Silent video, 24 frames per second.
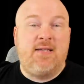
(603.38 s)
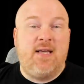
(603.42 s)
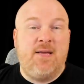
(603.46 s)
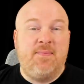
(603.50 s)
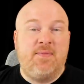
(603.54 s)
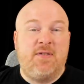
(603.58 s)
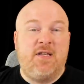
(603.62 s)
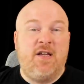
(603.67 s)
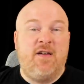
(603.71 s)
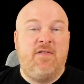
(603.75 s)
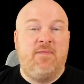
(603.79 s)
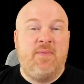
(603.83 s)
It
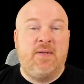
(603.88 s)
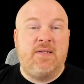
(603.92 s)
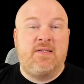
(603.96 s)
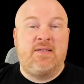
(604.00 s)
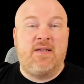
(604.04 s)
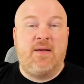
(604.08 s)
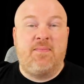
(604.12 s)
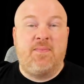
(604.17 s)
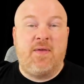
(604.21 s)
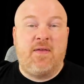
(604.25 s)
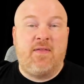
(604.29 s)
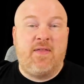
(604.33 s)
seems to have been
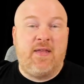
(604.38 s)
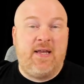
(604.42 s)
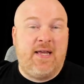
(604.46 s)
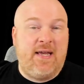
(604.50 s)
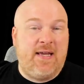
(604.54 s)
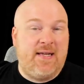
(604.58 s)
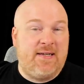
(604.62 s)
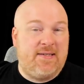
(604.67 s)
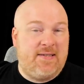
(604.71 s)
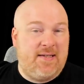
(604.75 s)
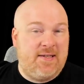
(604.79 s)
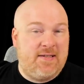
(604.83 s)
something that
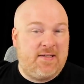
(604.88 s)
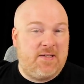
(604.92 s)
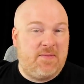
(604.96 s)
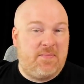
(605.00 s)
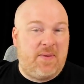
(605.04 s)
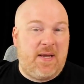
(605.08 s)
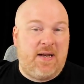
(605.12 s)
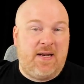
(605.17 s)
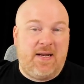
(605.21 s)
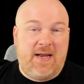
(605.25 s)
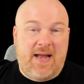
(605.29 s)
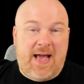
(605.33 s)
he
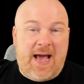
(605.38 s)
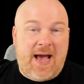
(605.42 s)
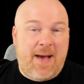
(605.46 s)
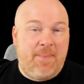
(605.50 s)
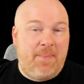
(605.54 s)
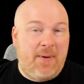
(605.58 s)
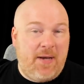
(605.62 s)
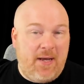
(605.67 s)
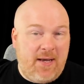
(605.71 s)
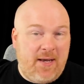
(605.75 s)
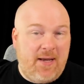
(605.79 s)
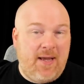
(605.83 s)
anticipated
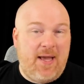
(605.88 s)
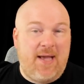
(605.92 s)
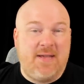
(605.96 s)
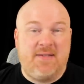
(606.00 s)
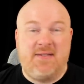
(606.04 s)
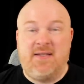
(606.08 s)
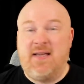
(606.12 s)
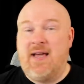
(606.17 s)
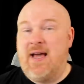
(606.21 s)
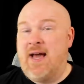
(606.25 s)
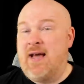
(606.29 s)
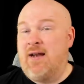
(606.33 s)
happening,
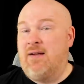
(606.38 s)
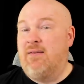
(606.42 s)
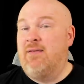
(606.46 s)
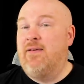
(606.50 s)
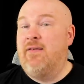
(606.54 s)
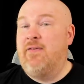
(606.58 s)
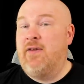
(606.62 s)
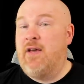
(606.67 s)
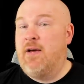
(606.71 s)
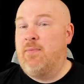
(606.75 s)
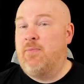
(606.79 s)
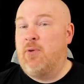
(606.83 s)
as he had
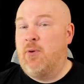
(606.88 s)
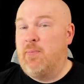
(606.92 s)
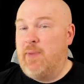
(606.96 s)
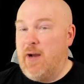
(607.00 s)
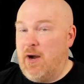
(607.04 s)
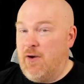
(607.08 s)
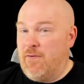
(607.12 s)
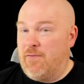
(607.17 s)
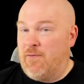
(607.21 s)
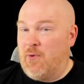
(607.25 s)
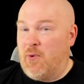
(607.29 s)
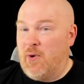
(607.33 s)
Olivia
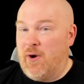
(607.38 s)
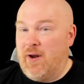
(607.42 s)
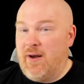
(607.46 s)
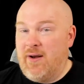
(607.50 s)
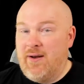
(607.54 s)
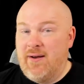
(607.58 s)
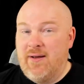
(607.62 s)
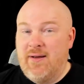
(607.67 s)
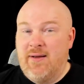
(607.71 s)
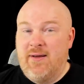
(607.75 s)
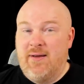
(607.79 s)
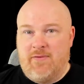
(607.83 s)
prepare for
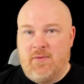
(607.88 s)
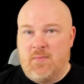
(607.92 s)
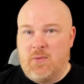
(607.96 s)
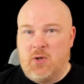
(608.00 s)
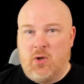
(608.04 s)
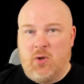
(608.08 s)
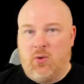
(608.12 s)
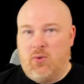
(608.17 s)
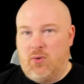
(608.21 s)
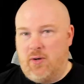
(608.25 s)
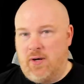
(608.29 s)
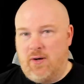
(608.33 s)
it, to give him
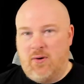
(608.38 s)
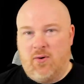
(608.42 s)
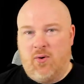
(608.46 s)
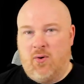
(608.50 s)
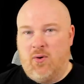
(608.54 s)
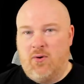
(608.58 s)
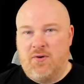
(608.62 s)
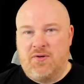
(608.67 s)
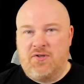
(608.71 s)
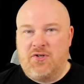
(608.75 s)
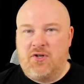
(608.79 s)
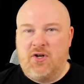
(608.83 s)
gold and a
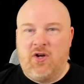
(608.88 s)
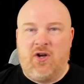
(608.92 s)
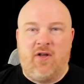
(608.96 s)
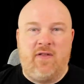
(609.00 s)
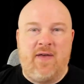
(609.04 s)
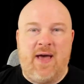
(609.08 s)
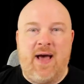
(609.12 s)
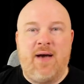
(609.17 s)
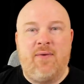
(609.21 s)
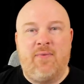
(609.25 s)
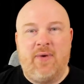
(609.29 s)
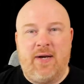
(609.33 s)
horse and all
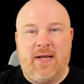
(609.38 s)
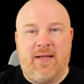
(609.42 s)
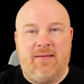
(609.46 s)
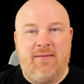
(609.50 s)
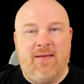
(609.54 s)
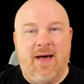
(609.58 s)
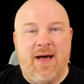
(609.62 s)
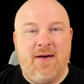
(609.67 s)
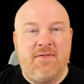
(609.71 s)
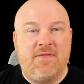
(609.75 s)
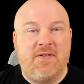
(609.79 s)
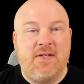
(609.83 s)
that when he
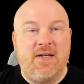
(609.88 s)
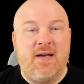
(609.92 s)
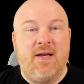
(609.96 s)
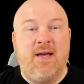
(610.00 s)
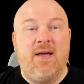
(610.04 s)
left,